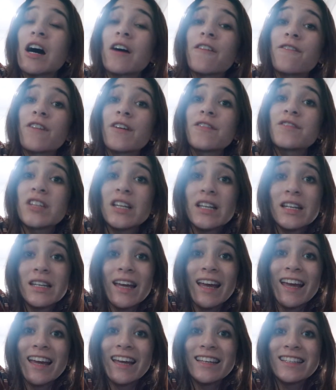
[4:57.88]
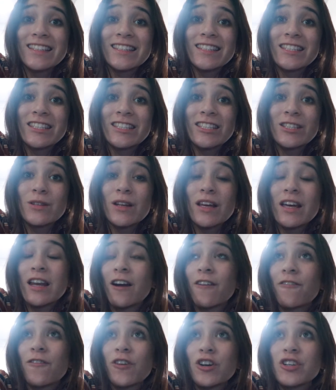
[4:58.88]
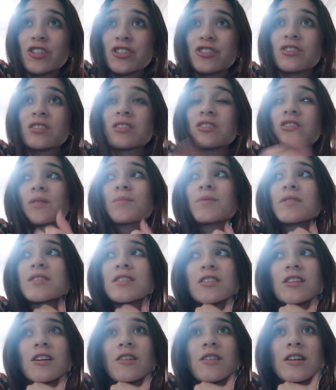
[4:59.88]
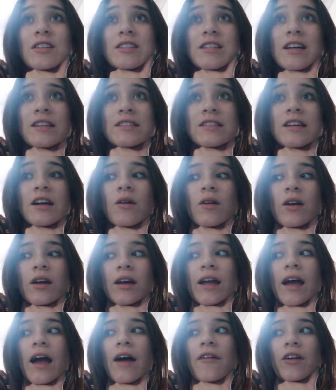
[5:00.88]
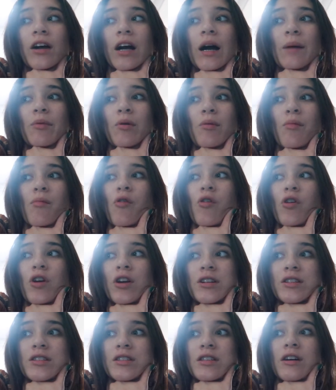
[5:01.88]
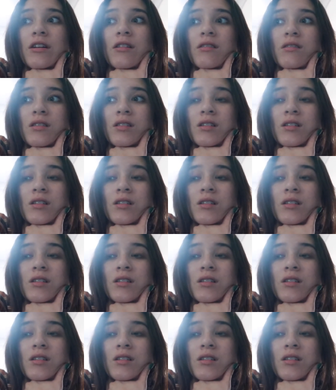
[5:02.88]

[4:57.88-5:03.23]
Of 15 days. In our first trip to Sedona, it sounds like we're gonna have a couple more, so.